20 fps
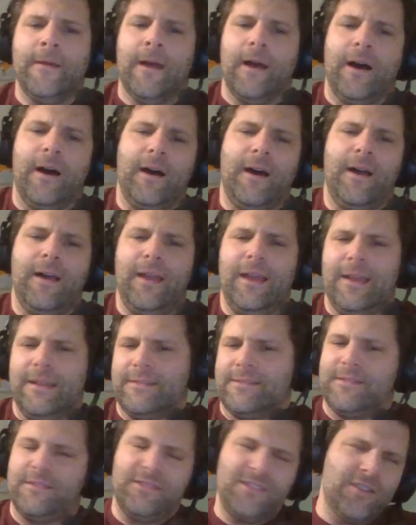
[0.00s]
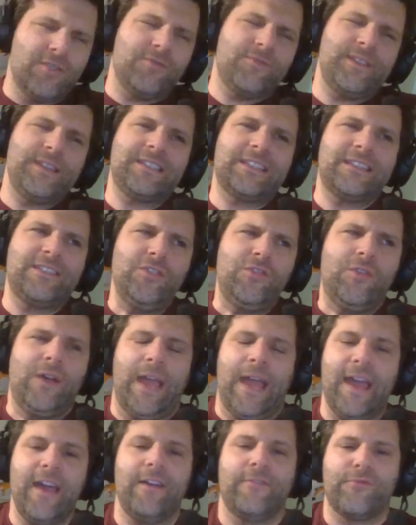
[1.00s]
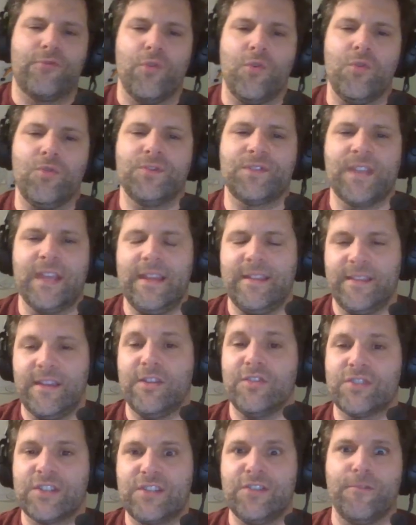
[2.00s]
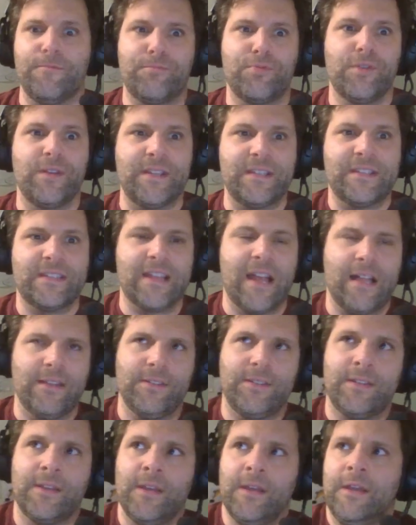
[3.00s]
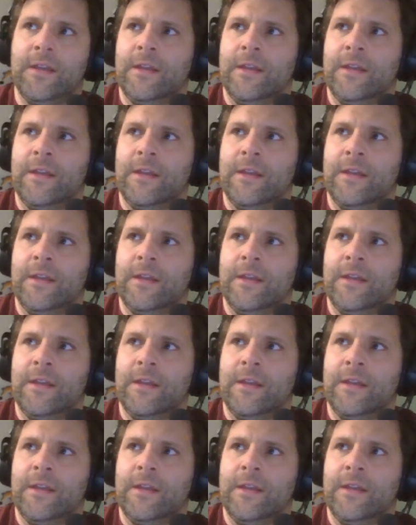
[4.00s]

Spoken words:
And they still have rules, and they are still pretty solid.